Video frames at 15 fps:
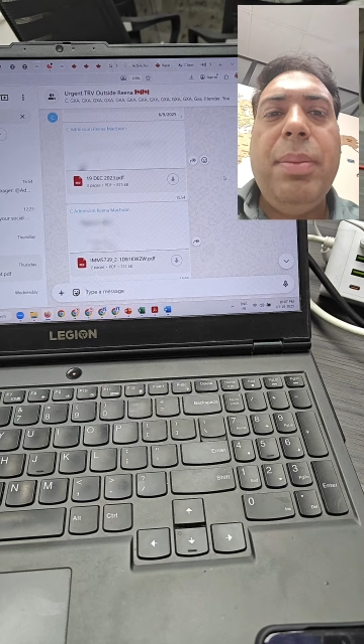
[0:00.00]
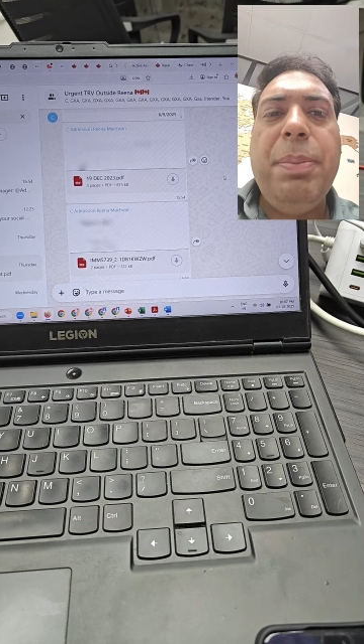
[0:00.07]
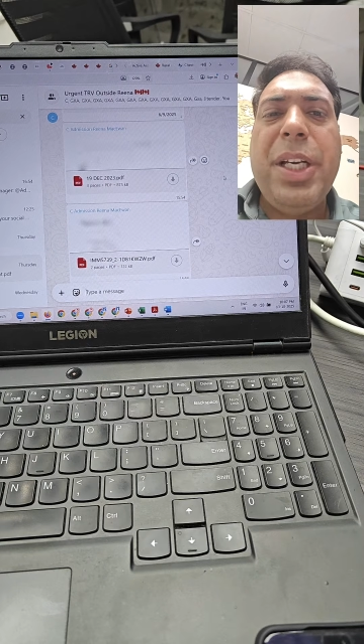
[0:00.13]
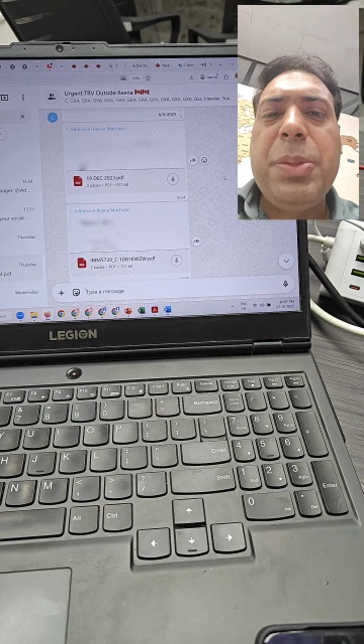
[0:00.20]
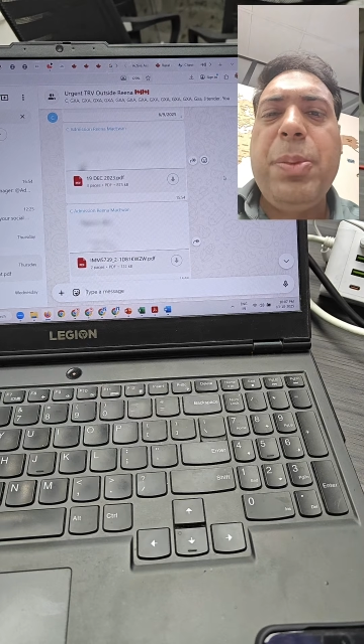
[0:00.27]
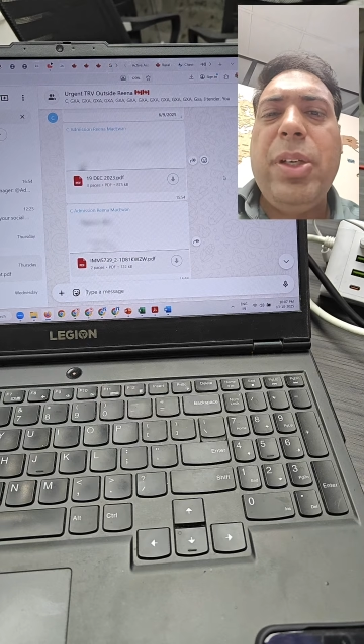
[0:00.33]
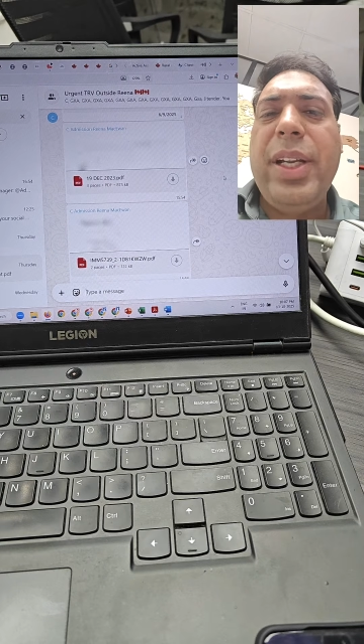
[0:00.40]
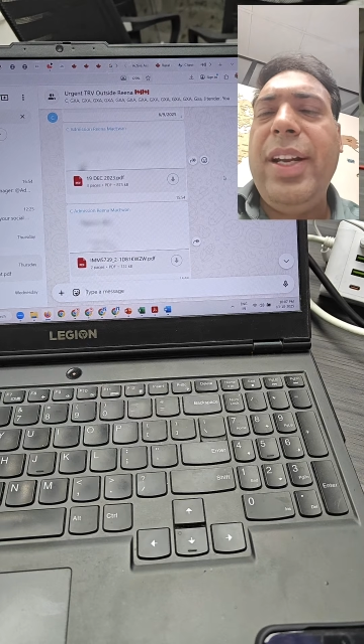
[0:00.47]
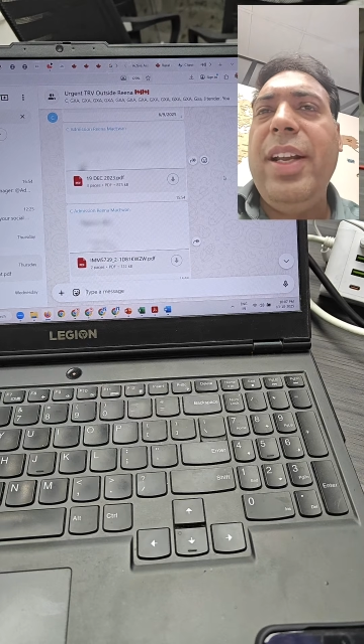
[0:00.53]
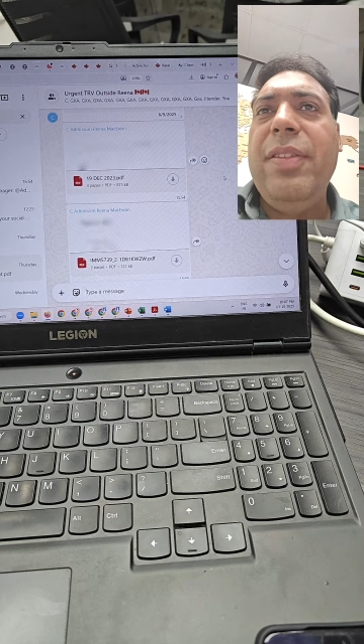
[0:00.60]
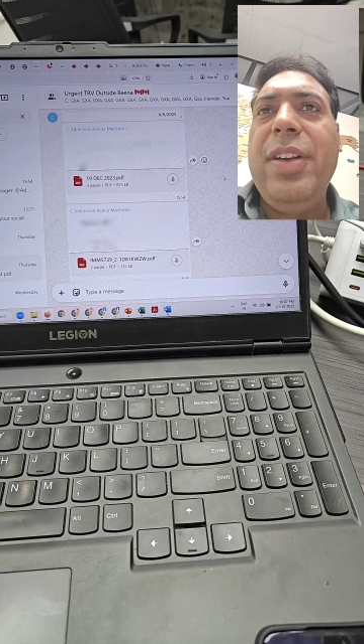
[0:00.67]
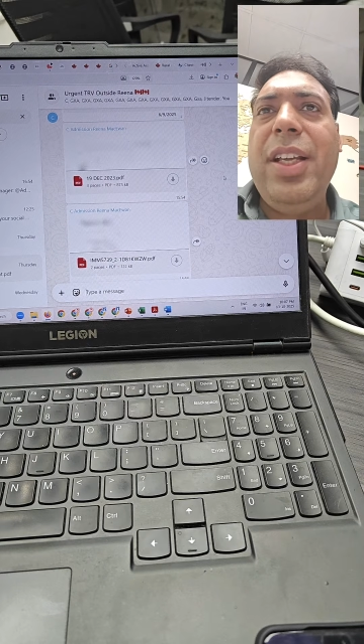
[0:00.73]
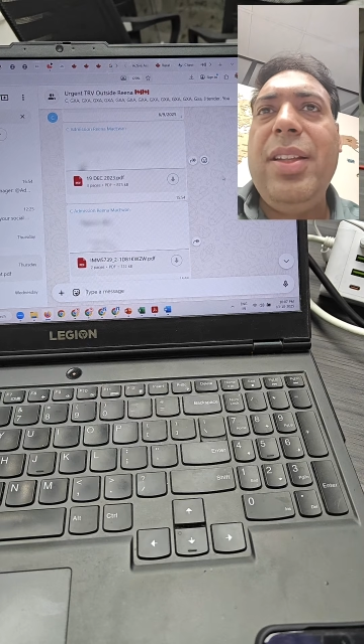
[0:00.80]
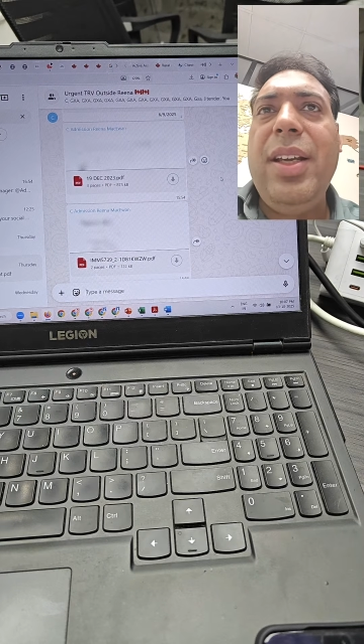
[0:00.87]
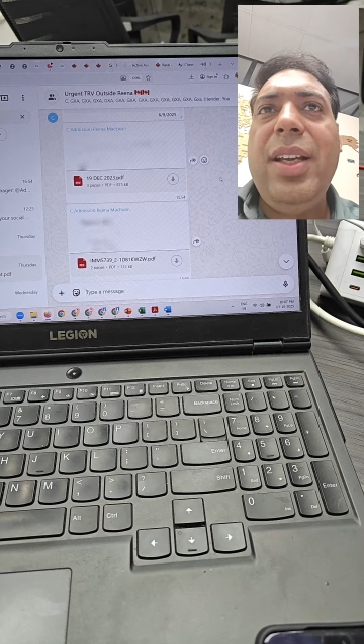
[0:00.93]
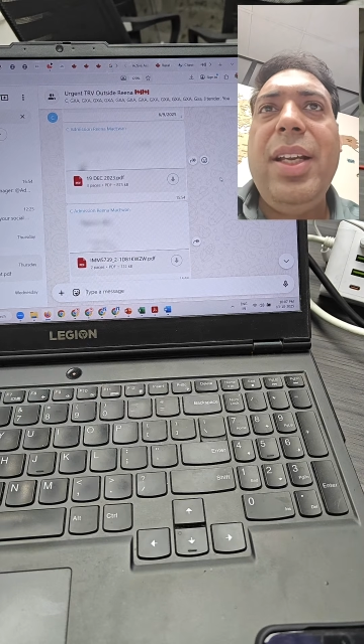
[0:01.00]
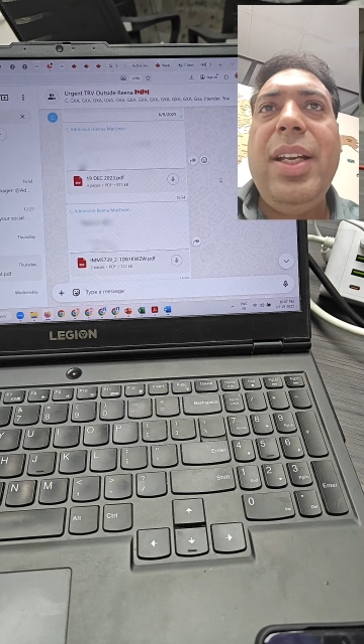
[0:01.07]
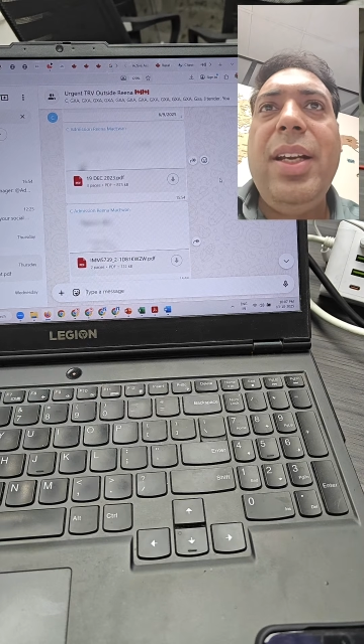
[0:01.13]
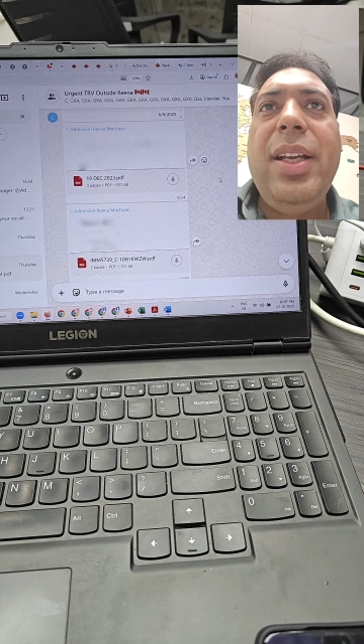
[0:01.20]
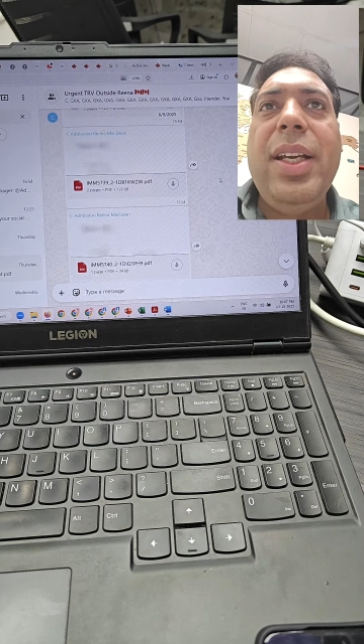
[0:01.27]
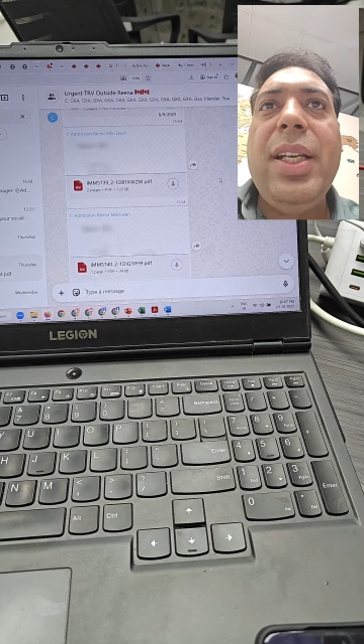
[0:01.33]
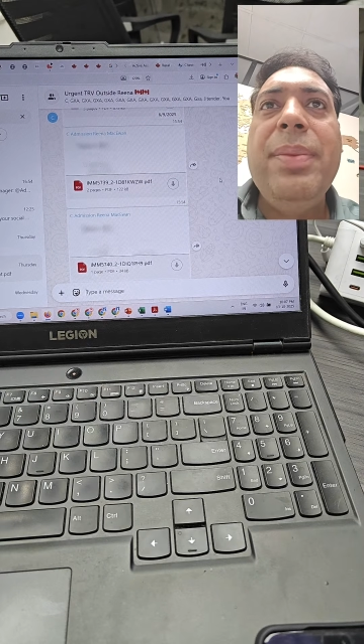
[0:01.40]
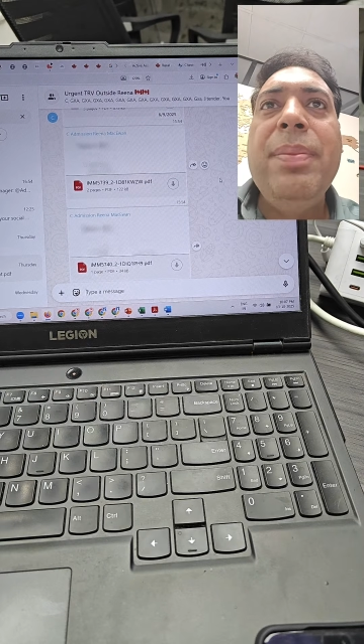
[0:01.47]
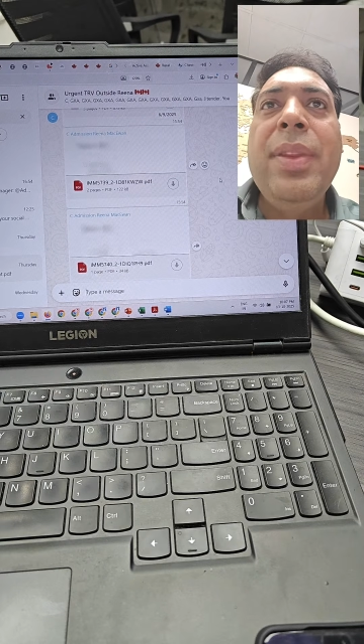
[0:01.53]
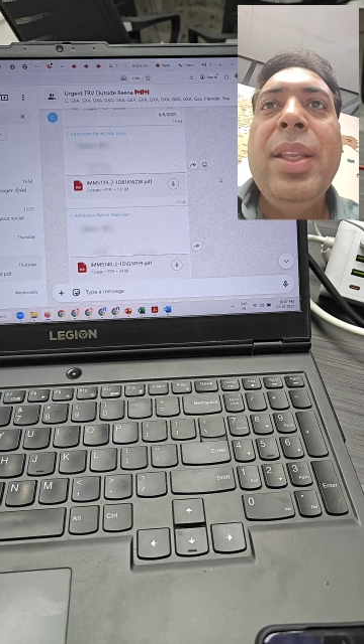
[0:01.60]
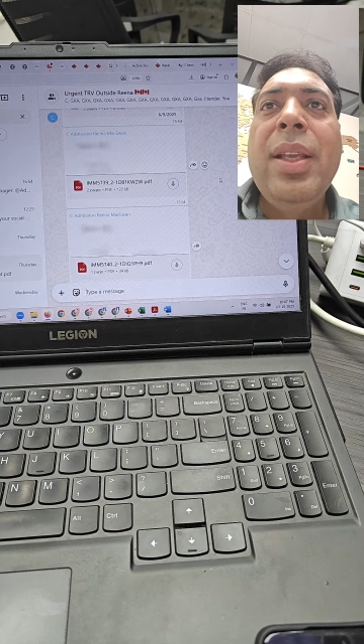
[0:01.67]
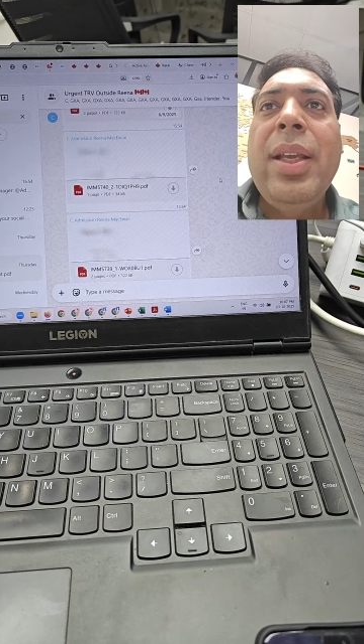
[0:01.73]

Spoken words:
passport and everything in India,